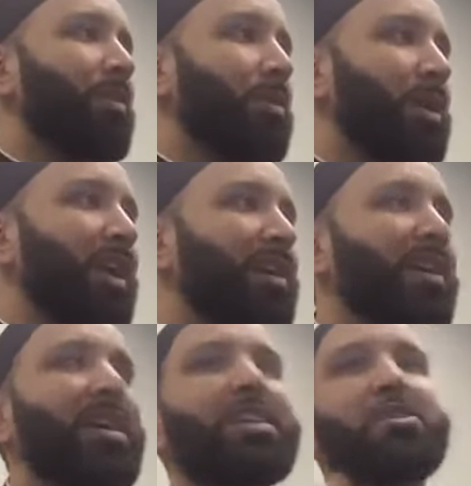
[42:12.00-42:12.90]
Okay?
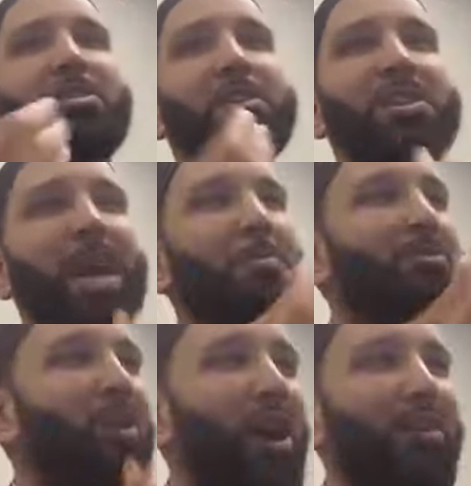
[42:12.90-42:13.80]
A certain type
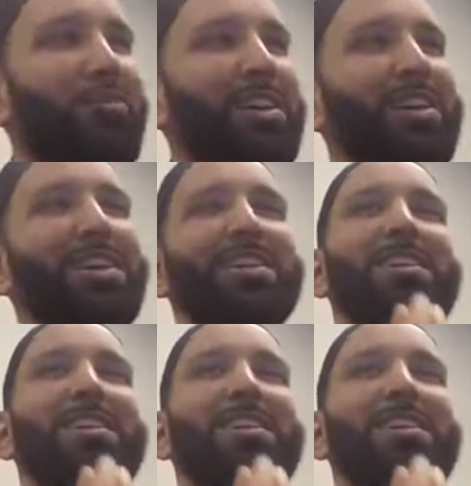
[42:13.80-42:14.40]
of coffee, uh,